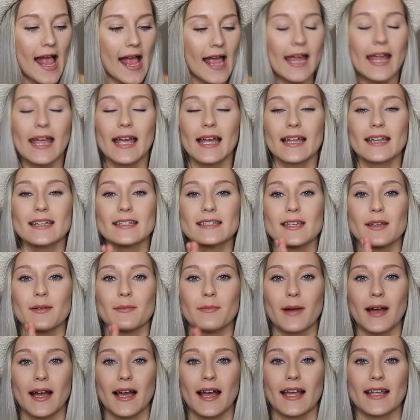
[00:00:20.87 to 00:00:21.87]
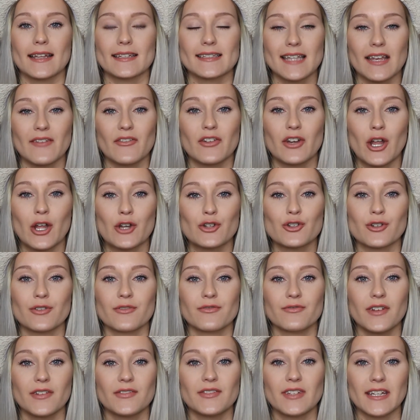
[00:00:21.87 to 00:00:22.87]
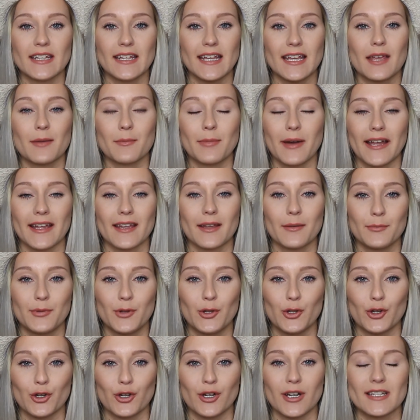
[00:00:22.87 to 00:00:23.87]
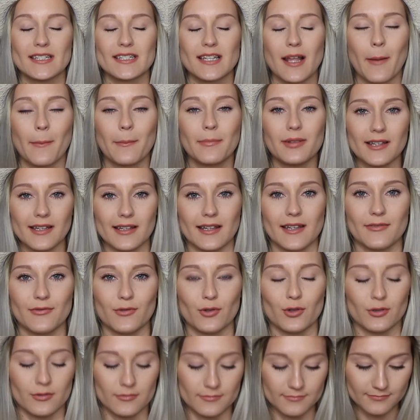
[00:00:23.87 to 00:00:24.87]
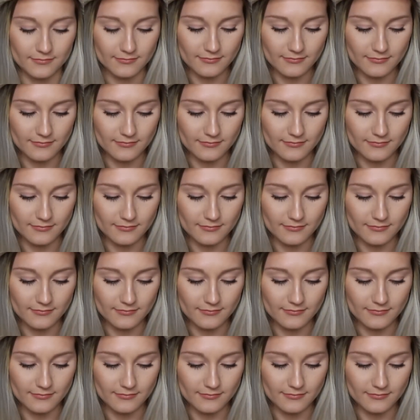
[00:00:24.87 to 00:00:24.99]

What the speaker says: And my 750 gigabyte computer is completely full.